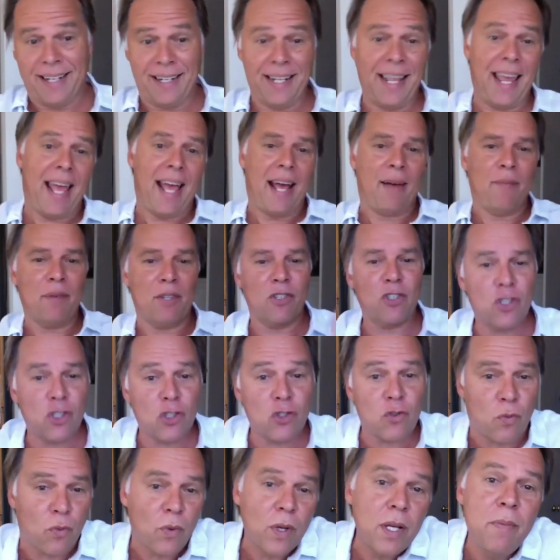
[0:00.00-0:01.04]
I'm
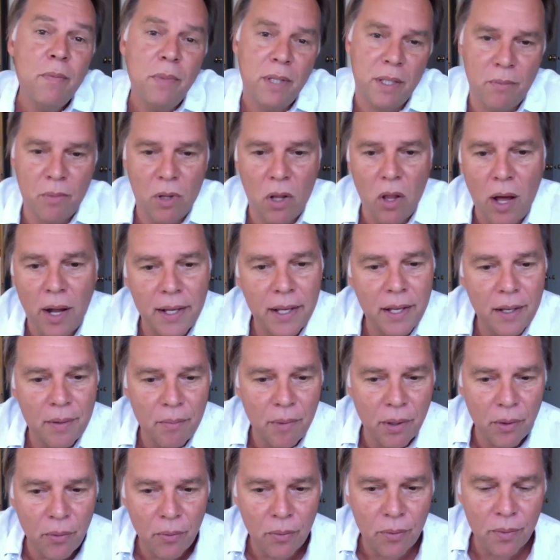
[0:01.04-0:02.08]
extremely melodic in
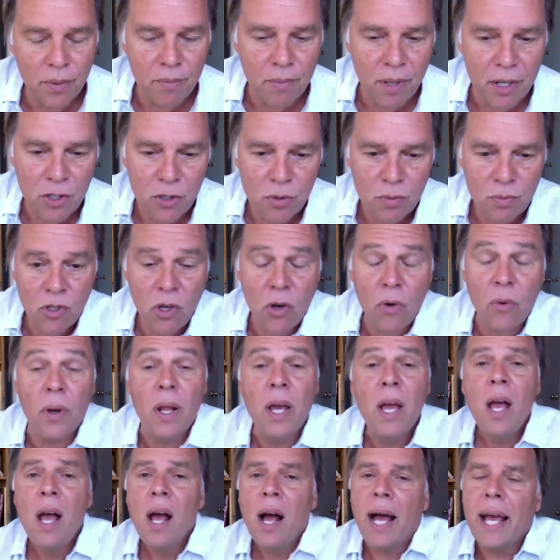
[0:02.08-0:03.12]
my tone.
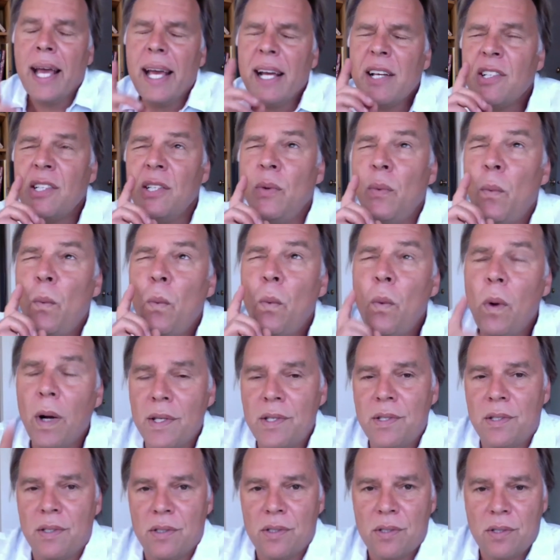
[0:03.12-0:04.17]
I actually
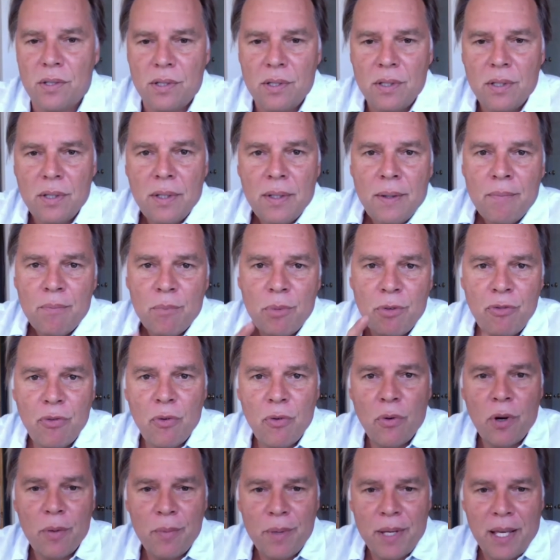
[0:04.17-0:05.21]
wasn't
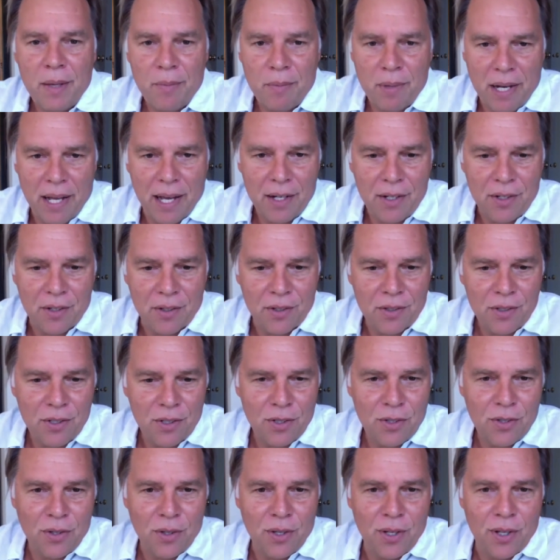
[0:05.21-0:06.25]
before I became an actor, just
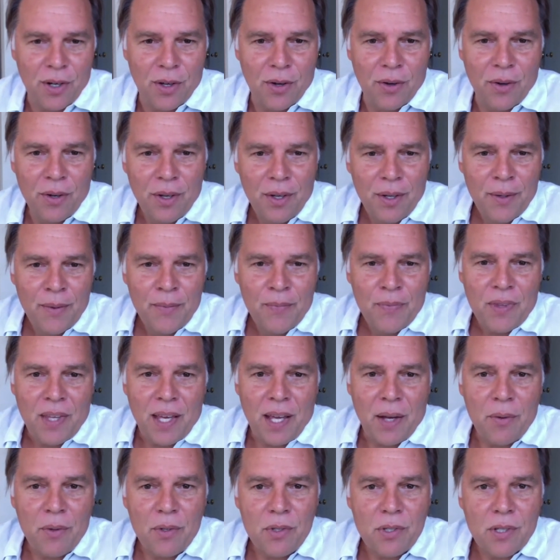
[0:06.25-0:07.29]
so you know. I
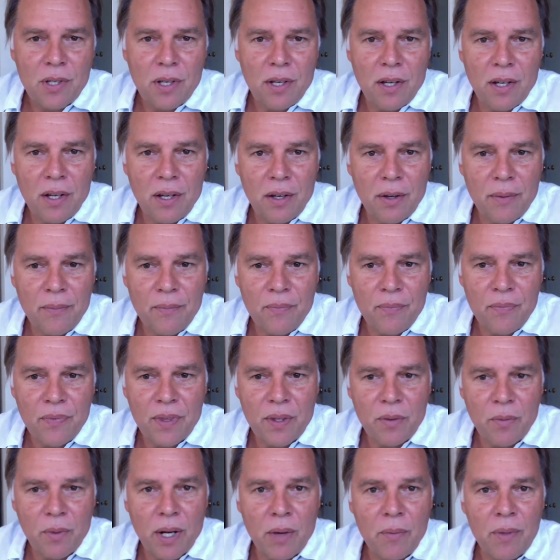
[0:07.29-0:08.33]
was
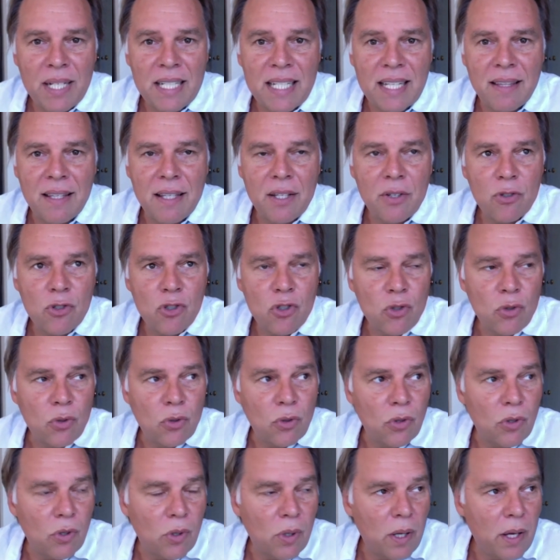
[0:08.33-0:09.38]
when I went into theater
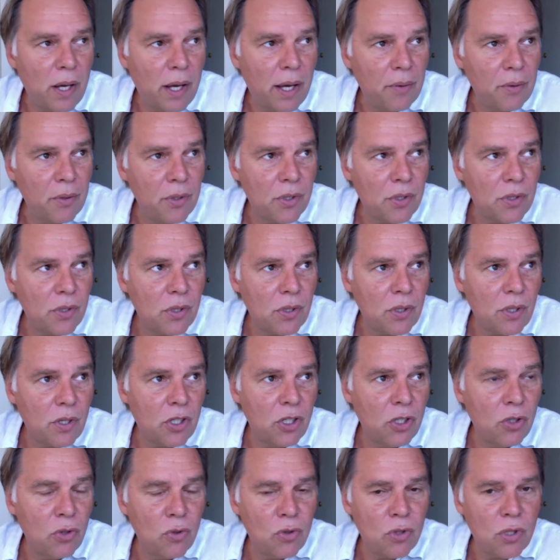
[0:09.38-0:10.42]
school, I was
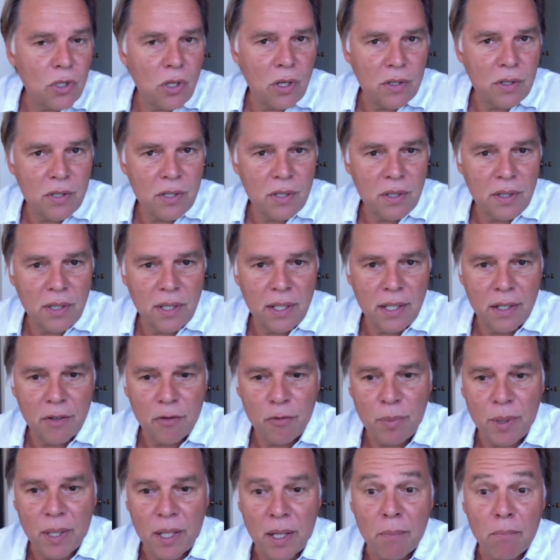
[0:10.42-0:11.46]
accused constantly of
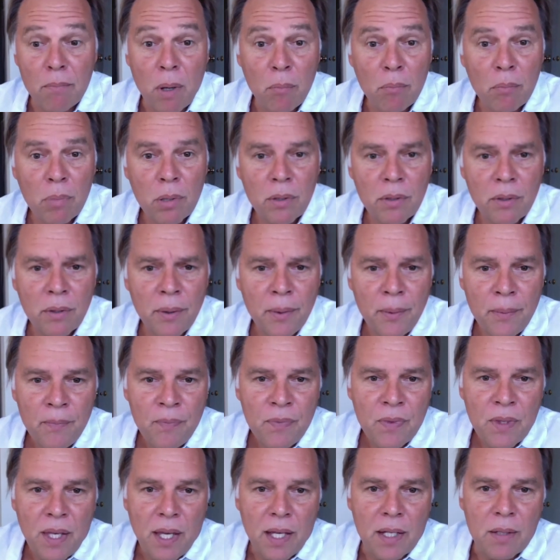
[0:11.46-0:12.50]
being a mumbler
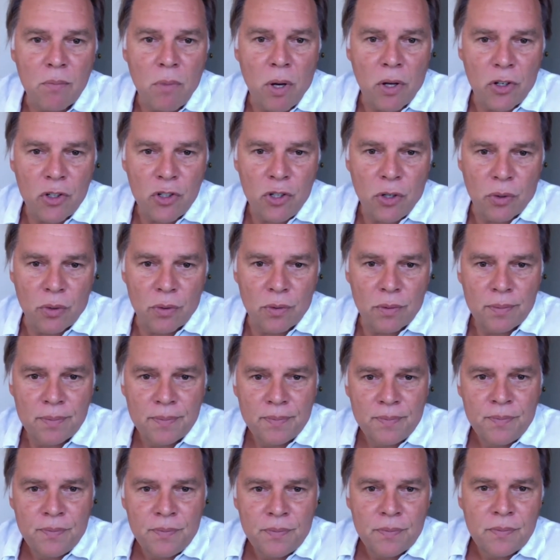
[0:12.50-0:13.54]
and monotone,
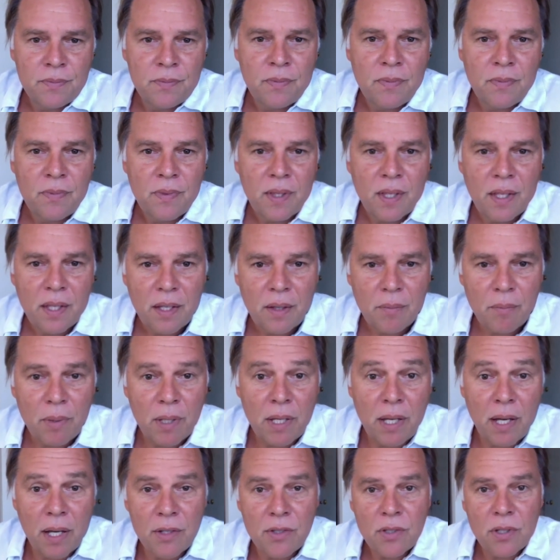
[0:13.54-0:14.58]

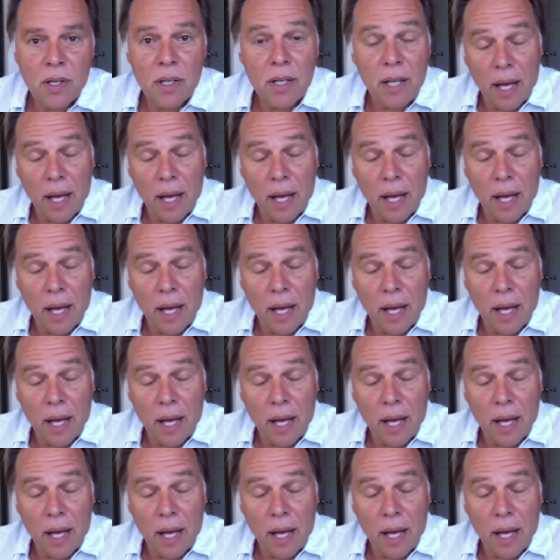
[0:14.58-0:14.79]
because I